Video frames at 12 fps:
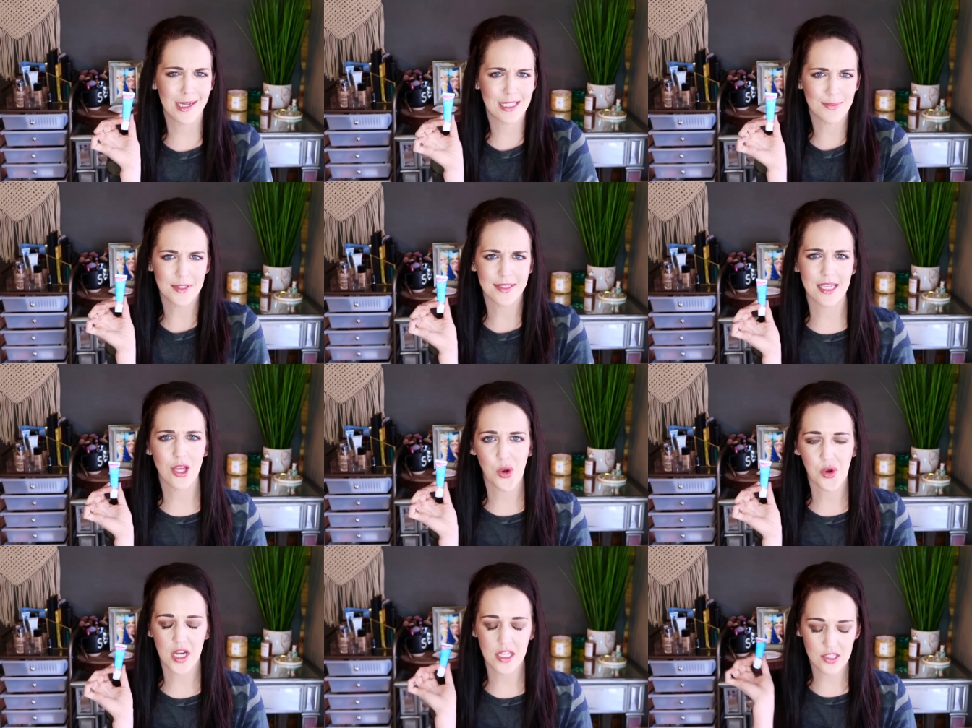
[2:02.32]
and it smells like
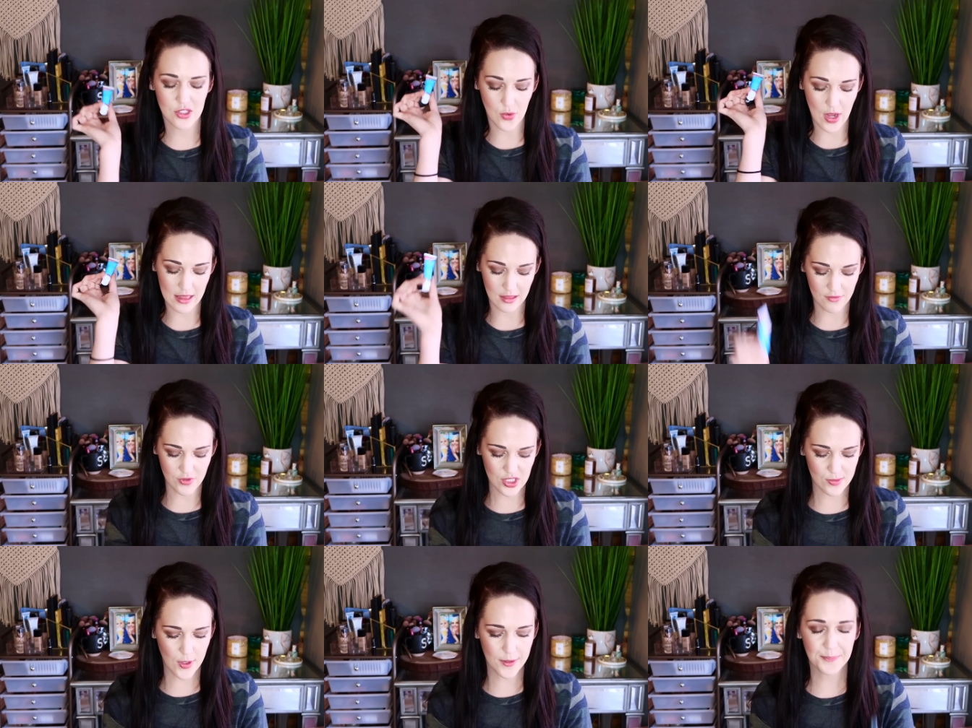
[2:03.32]
coconut so I love
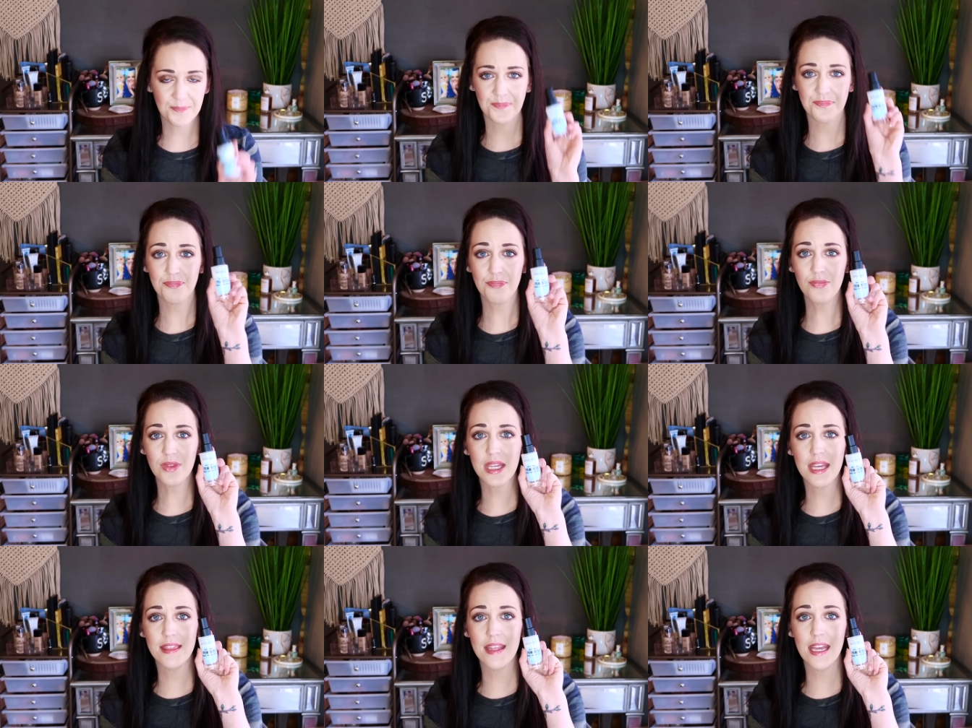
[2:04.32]
this one
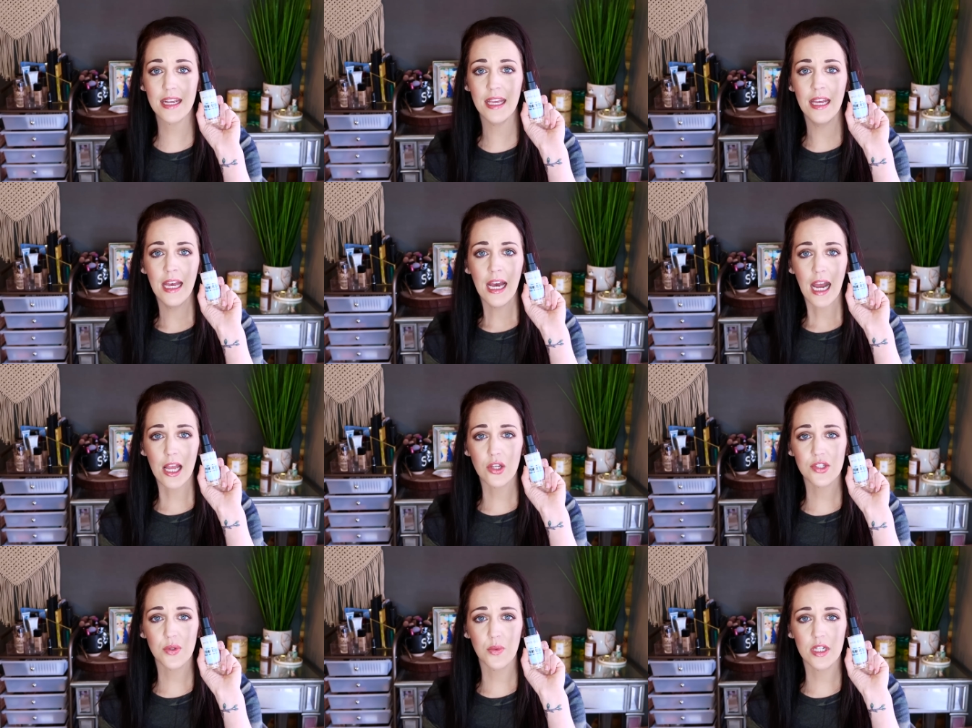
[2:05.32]
and then I
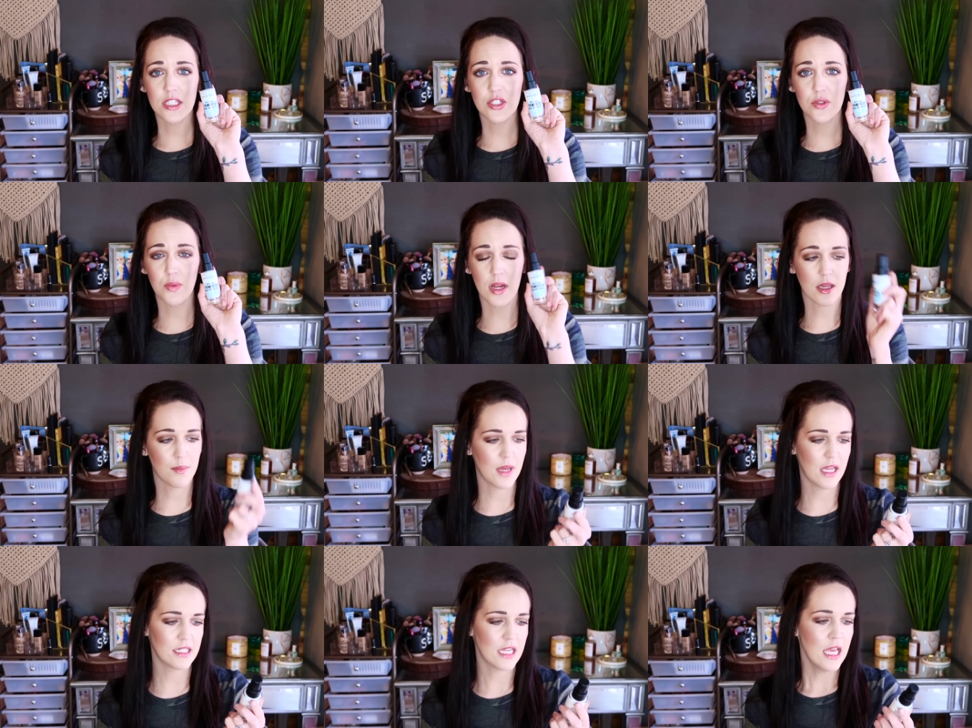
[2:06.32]
also wanted to
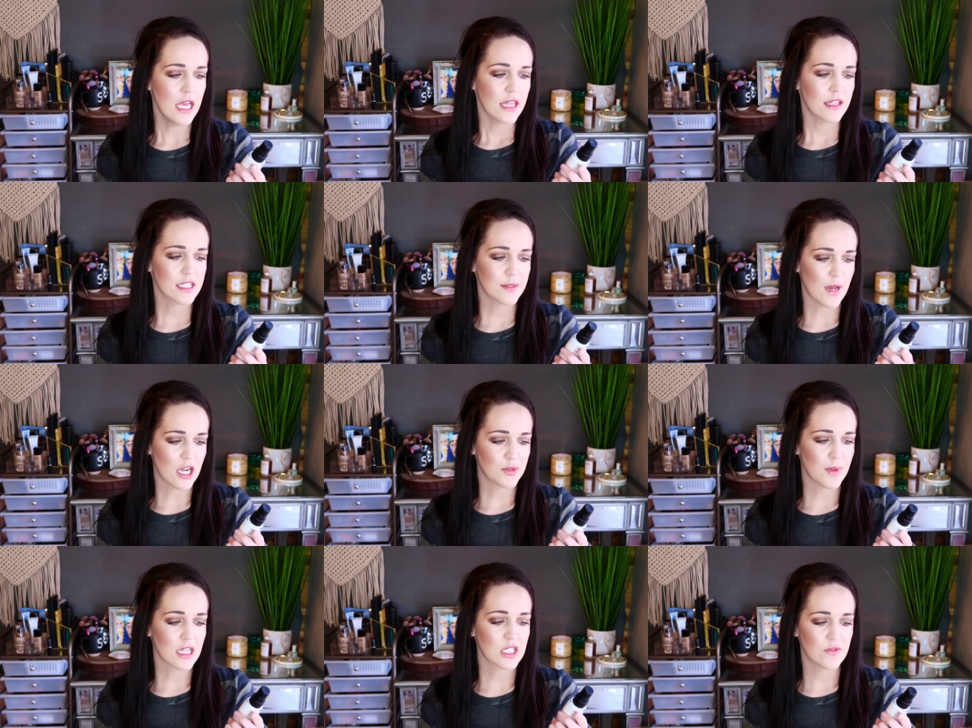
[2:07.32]
recommend the
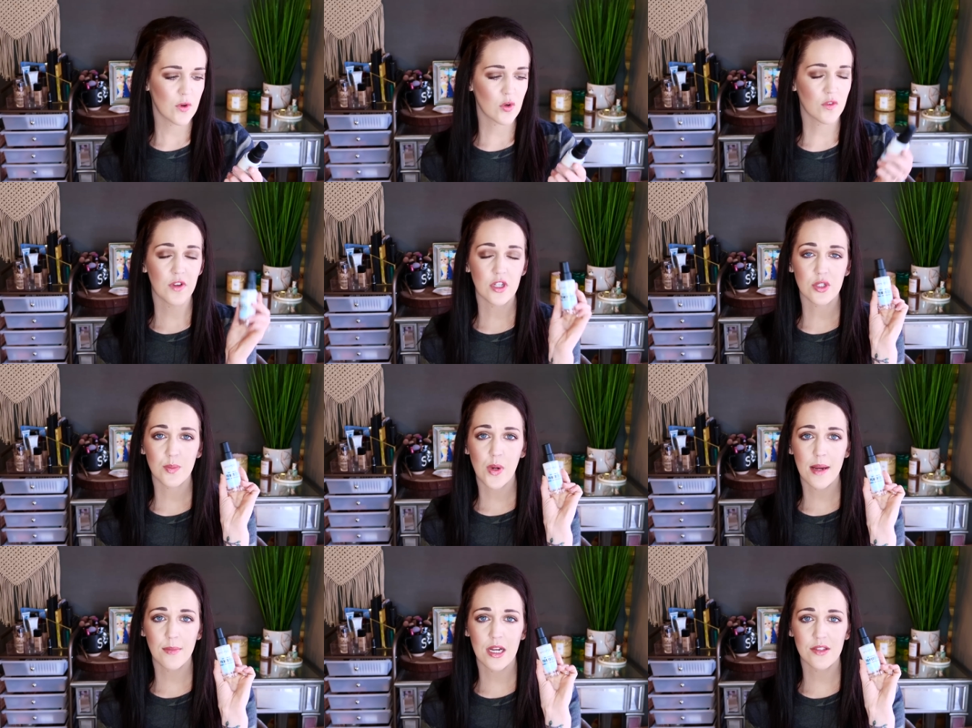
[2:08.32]
Smashbox Photo Finish
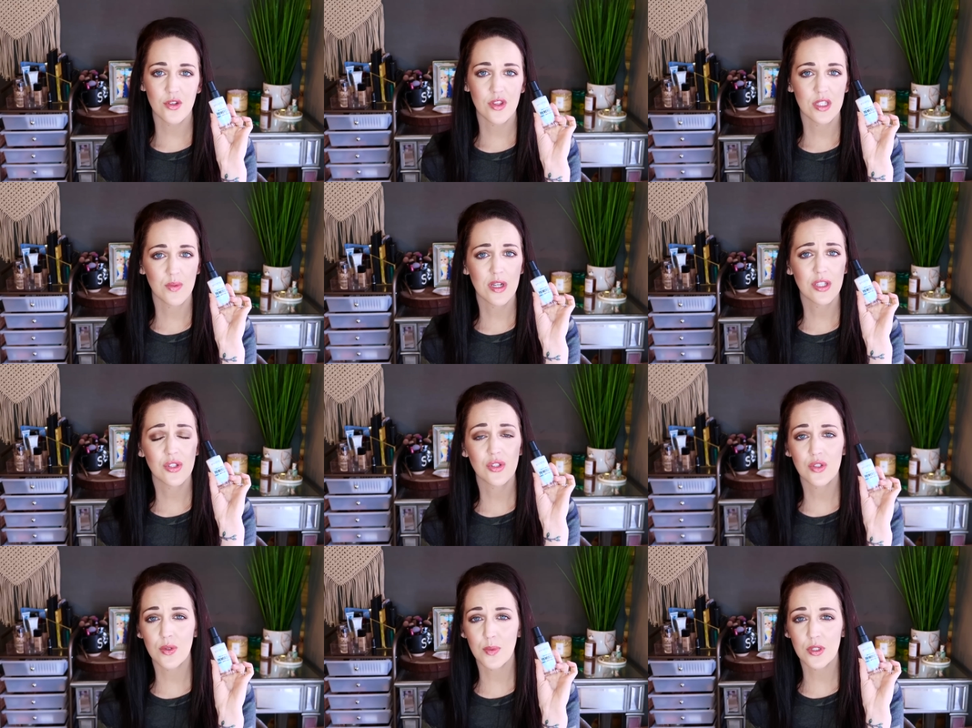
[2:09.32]
Primerizer. This one is
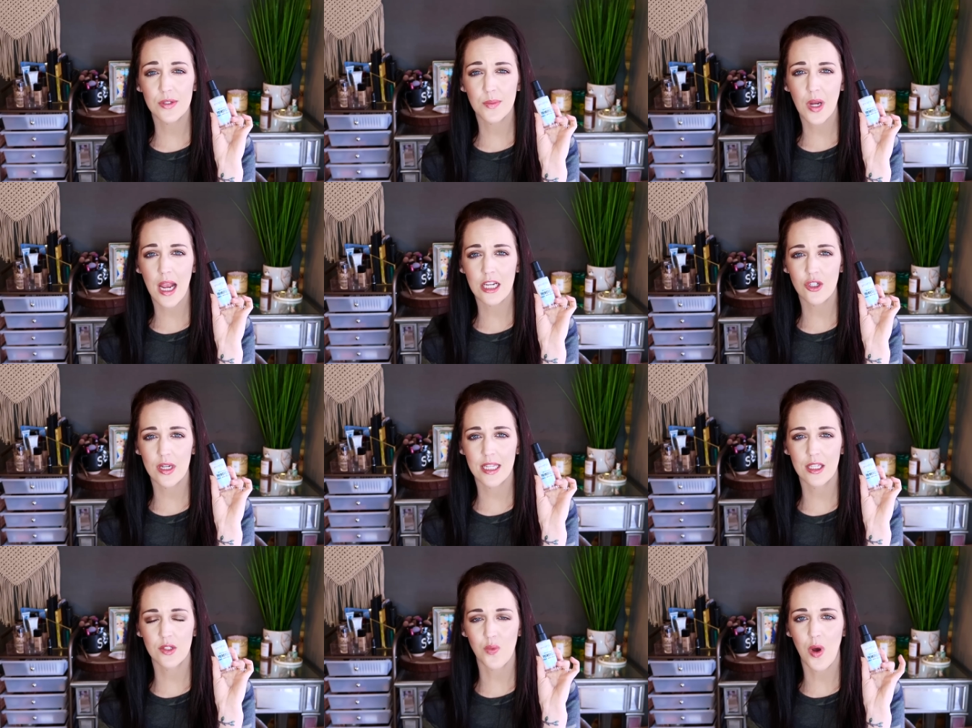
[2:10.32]
super, super
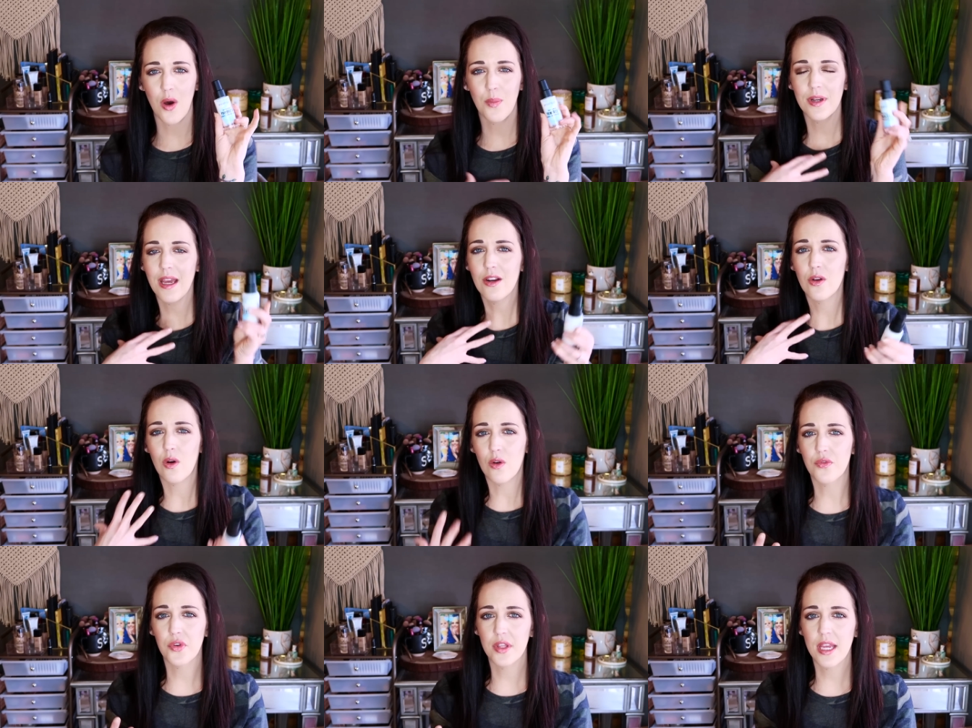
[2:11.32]
hydrating as well, but not
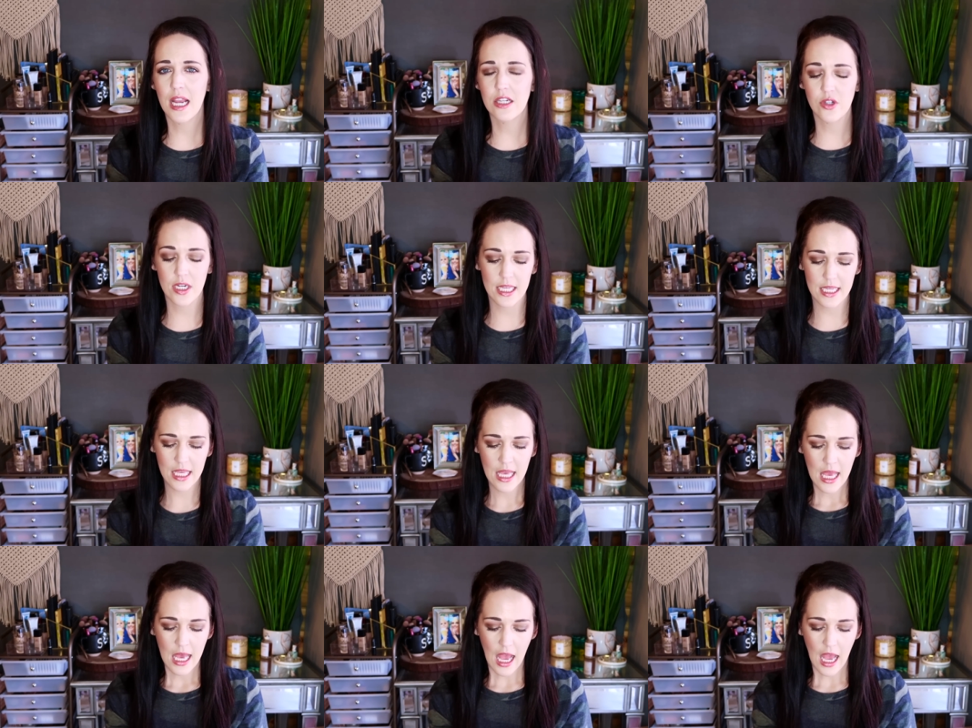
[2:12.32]
overly hydrating.